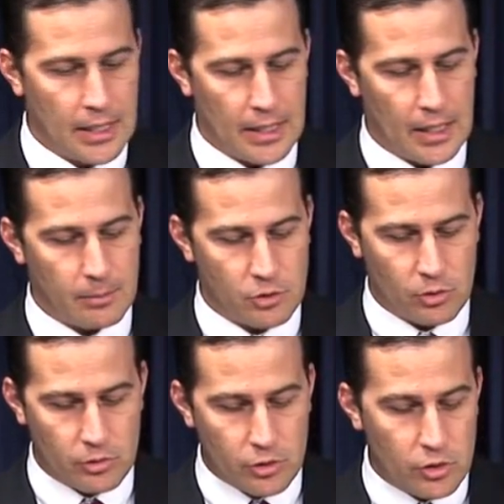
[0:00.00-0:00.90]
Um, so
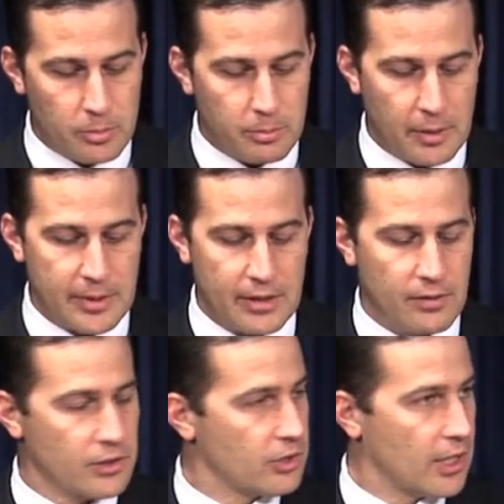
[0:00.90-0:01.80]
could you maybe give
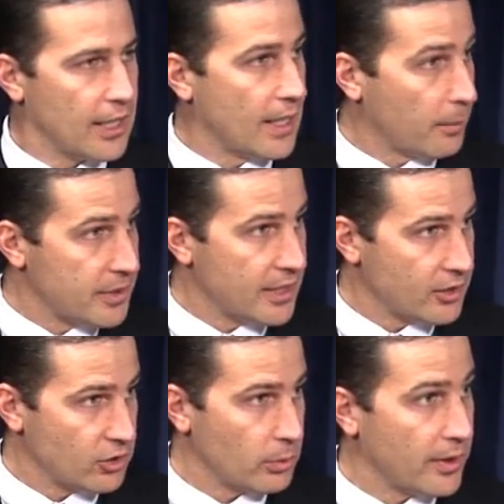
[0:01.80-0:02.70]
us uh, an update as
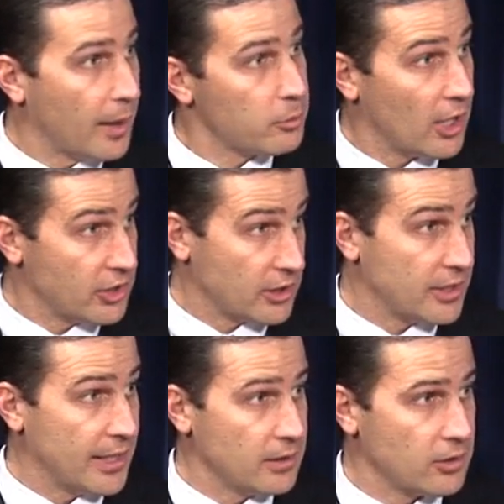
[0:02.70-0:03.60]
to where that project
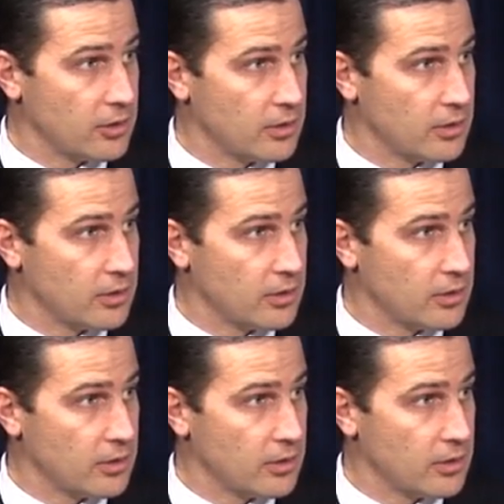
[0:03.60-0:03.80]
stands?